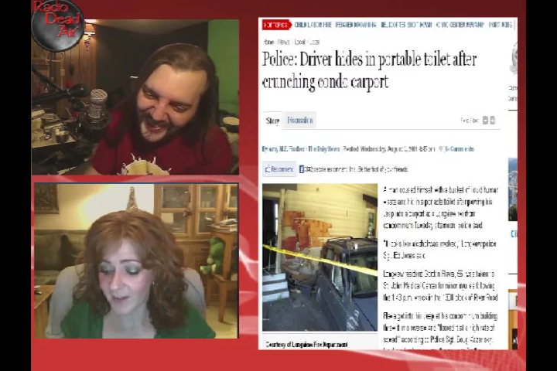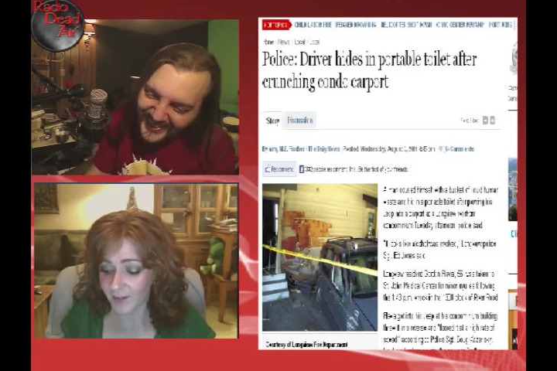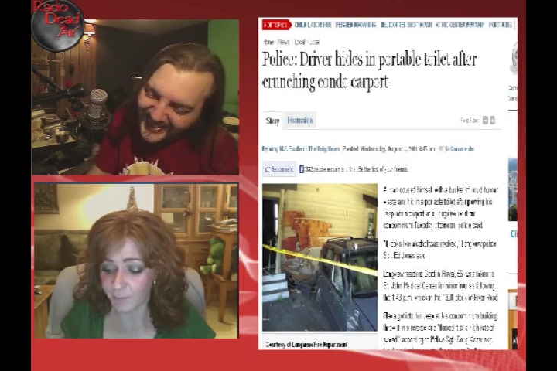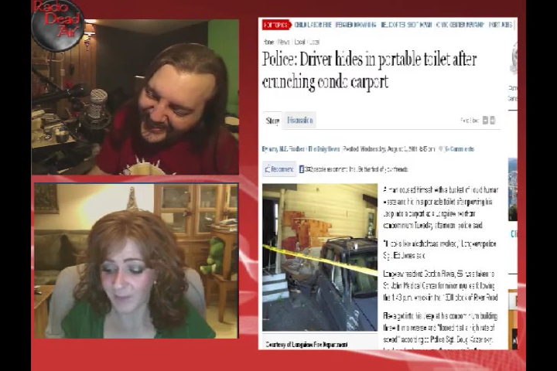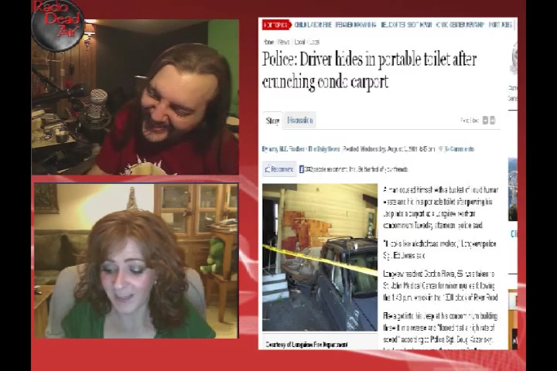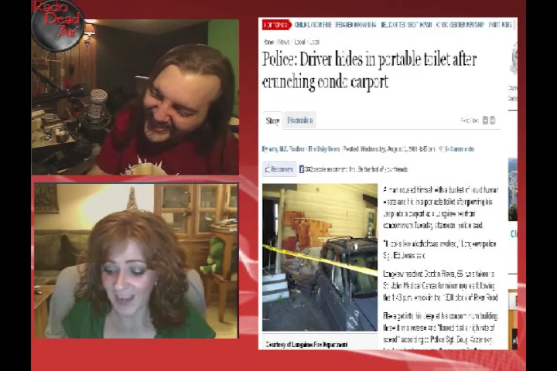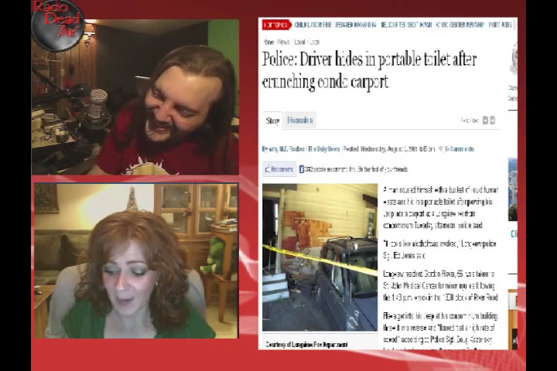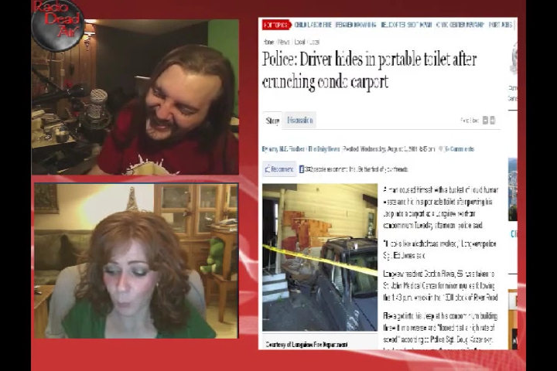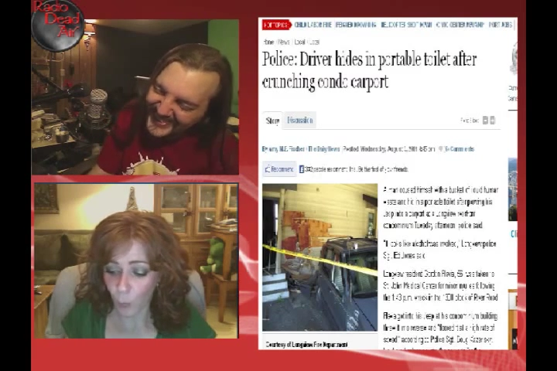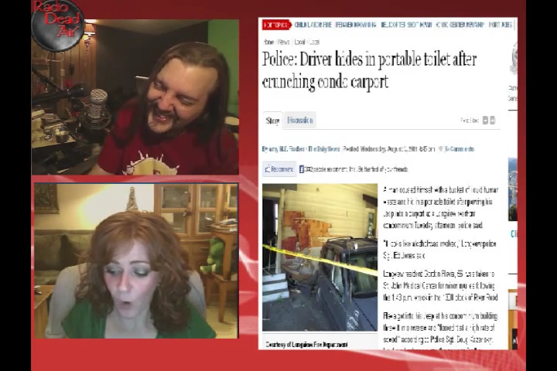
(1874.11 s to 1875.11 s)
Speaker 1: fun
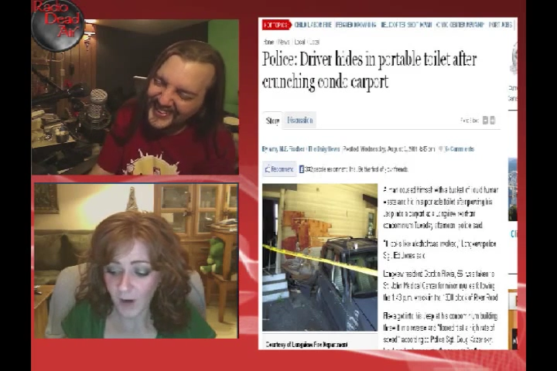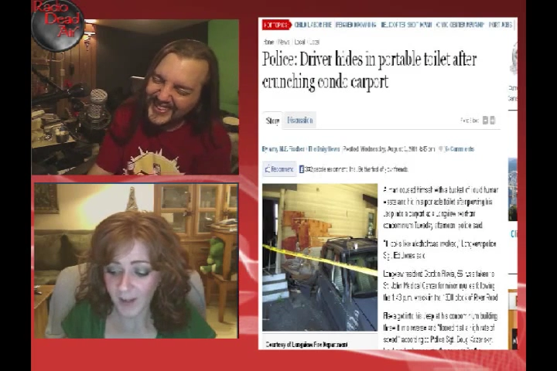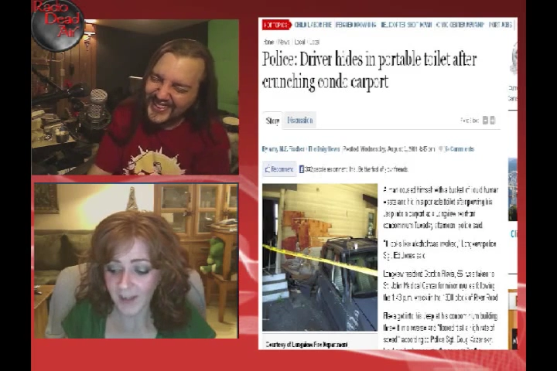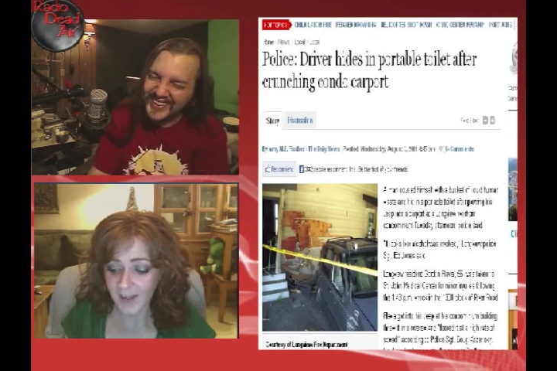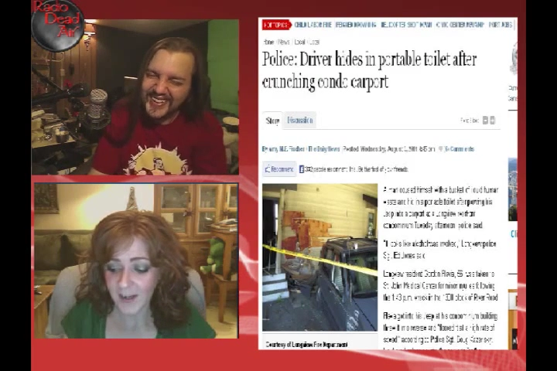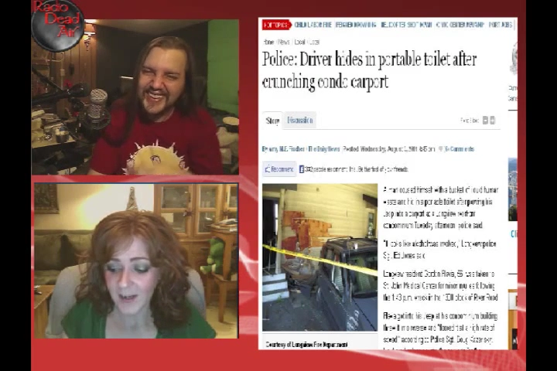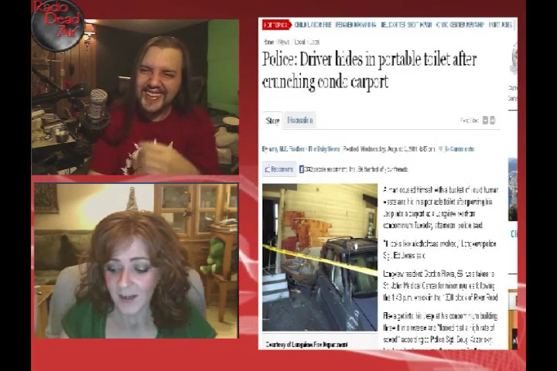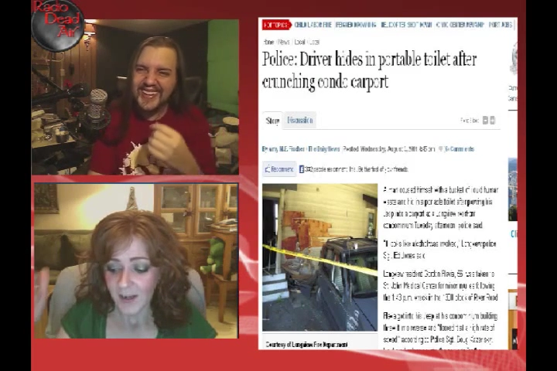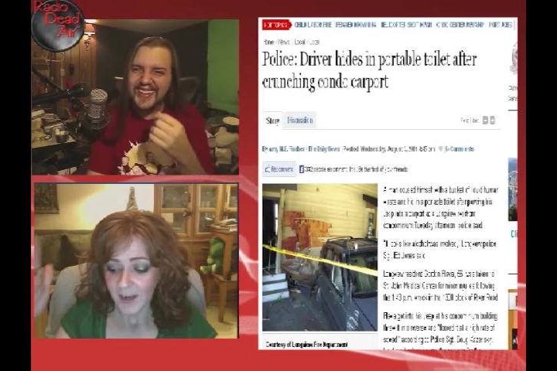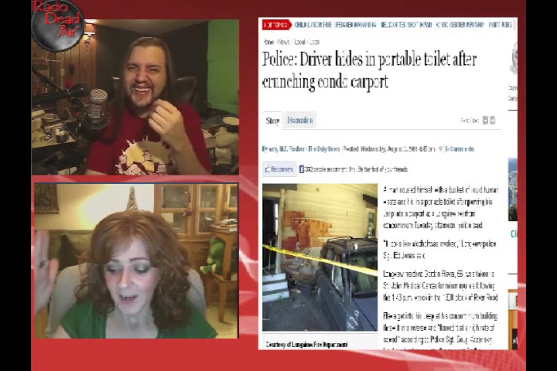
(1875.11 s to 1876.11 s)
is being a
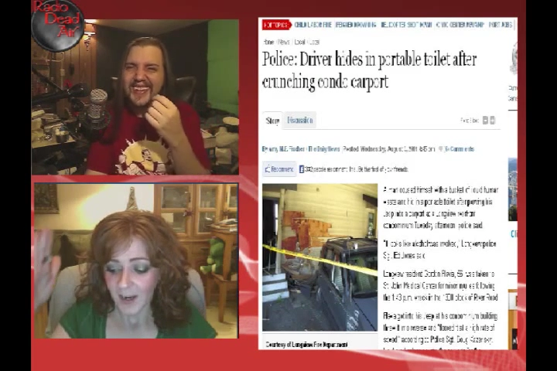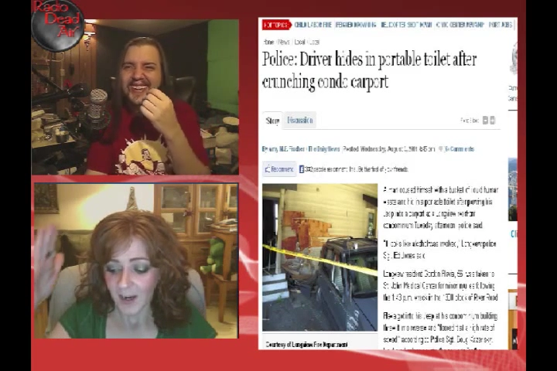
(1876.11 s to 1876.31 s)
walking